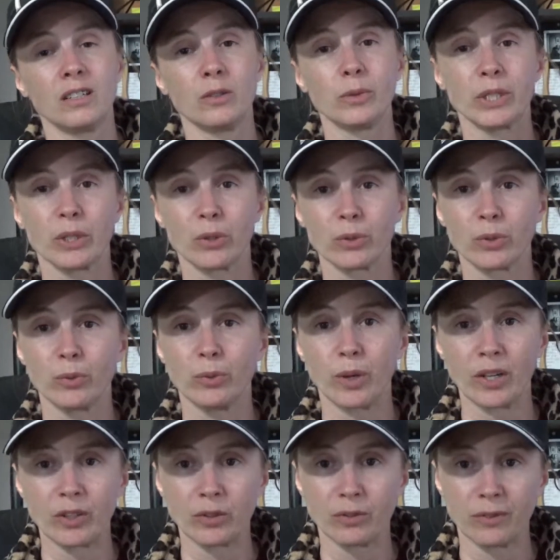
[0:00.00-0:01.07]
we go to
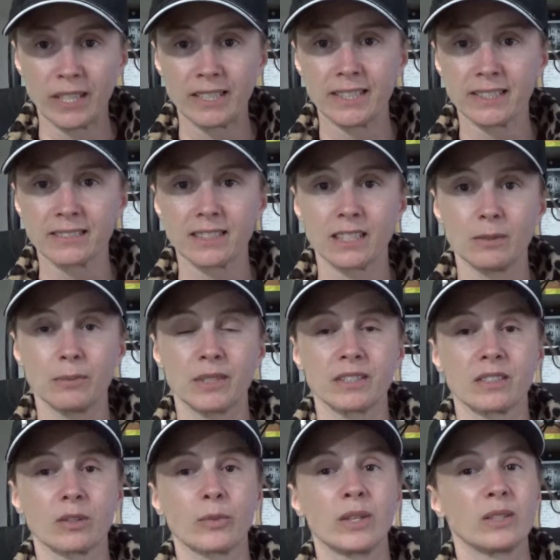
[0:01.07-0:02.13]
a new vending site,
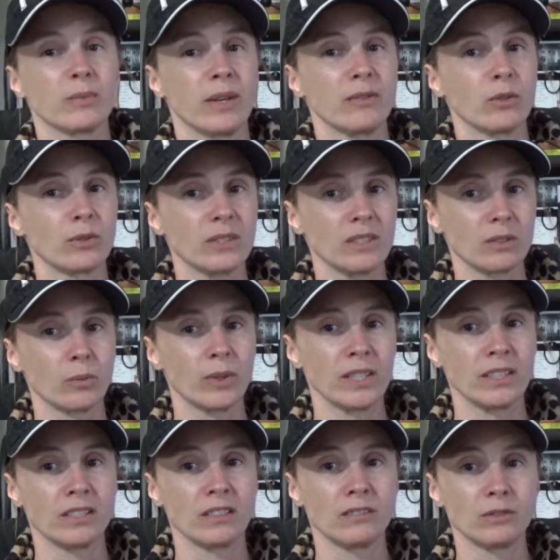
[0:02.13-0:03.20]
because otherwise we have no decent
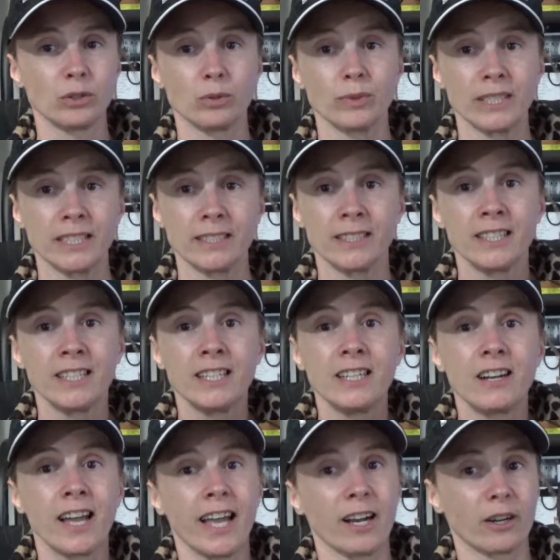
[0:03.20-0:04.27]
way of doing
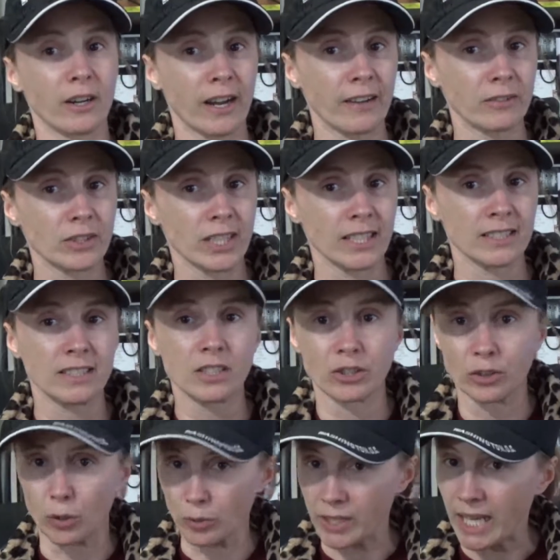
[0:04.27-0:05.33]
our advertising.
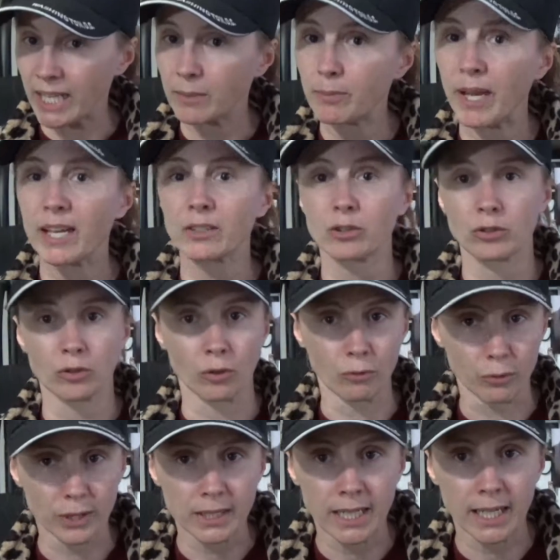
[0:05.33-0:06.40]
There's no take back, there's no
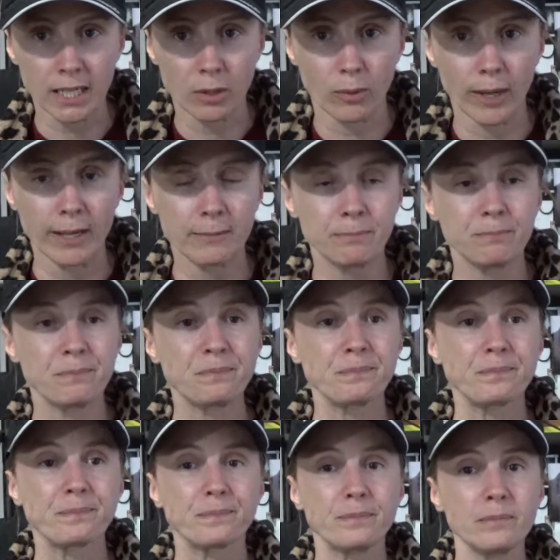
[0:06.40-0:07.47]
free takeaway,
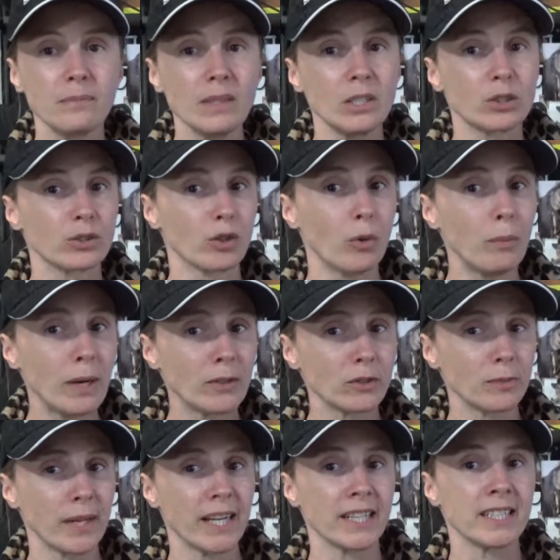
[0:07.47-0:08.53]
there's no
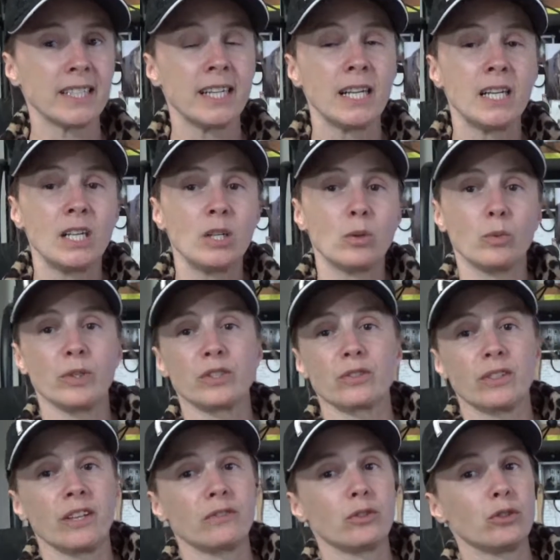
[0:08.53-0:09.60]
bounce back. We
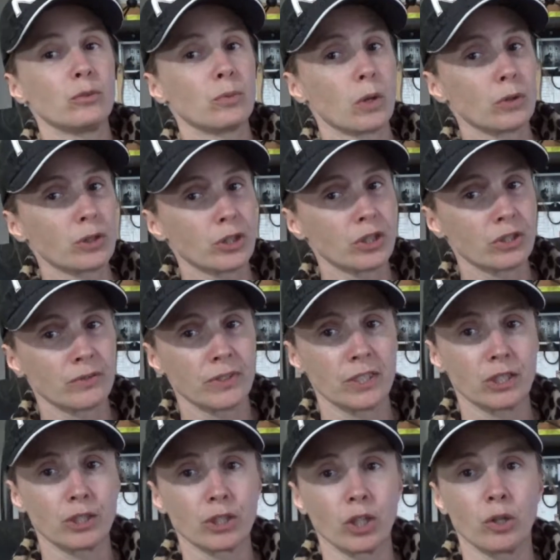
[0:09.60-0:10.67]
still have to do brochures for
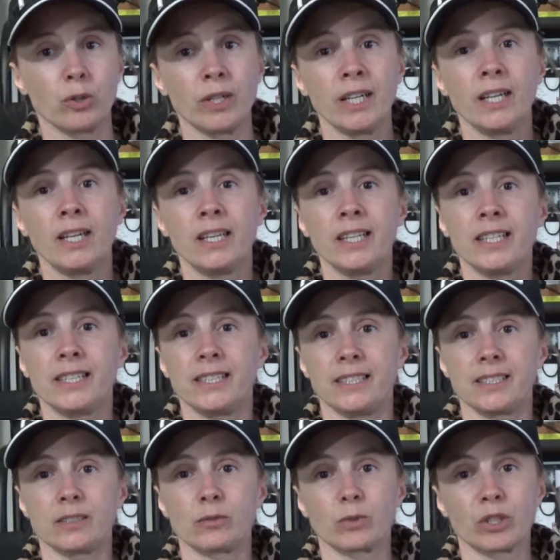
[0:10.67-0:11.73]
this show,
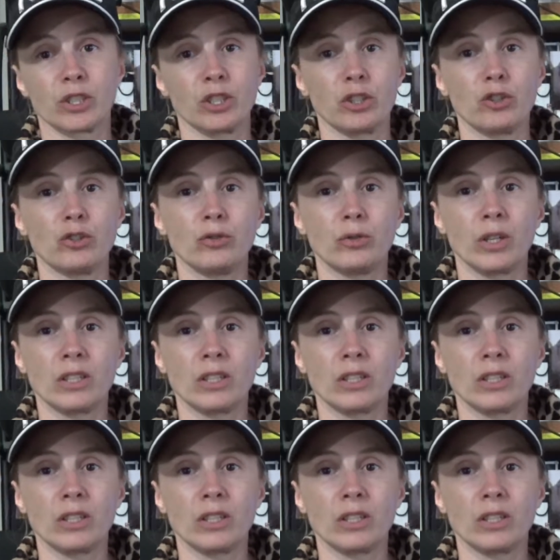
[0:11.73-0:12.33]
and we're going to do